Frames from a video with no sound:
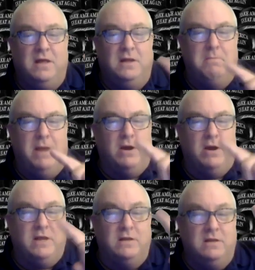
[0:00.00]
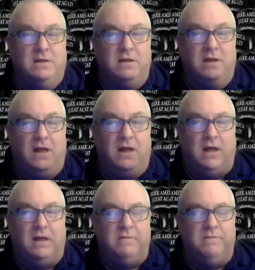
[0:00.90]
American,
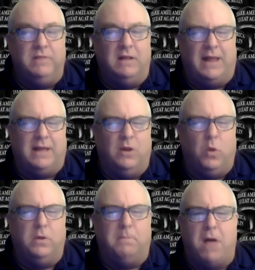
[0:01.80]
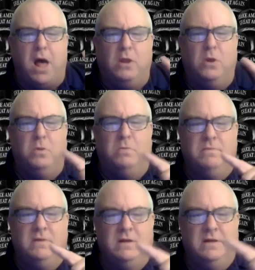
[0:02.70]
like an old Apollo
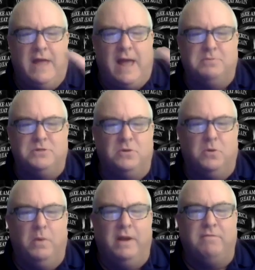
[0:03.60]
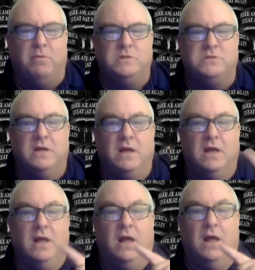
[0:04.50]
capsule or whatever was
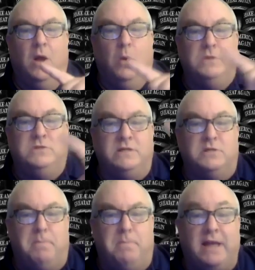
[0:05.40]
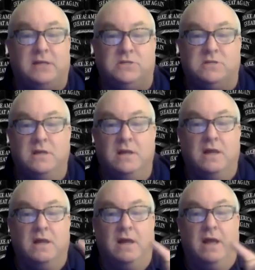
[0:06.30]
in space,
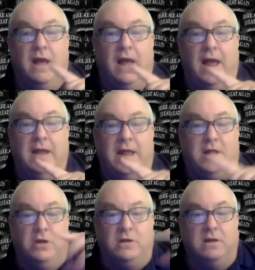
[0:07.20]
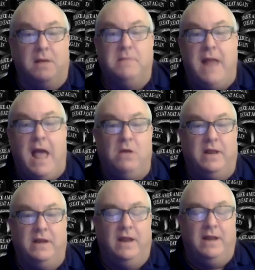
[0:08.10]
and they couldn't come down,
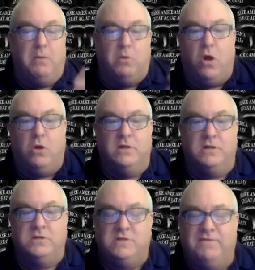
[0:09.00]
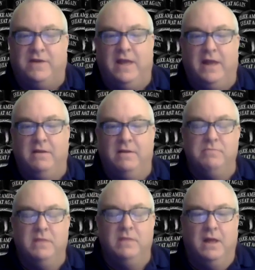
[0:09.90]
and they were all going to suffocate.
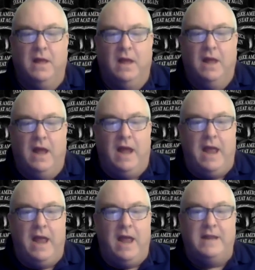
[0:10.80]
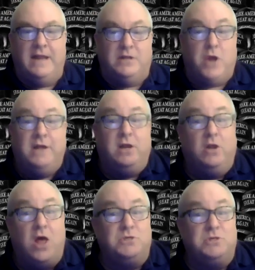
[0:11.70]
And they tried to
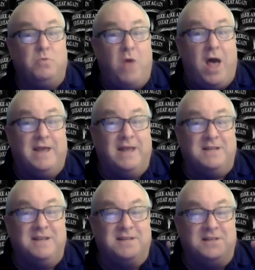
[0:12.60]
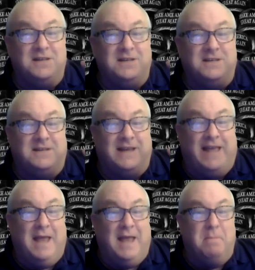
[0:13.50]
launch a rocket to
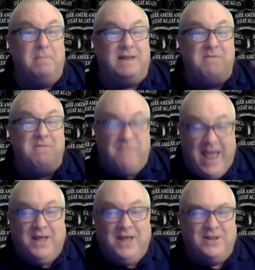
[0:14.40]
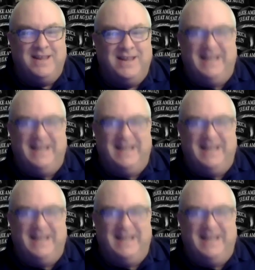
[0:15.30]
get them, but they failed.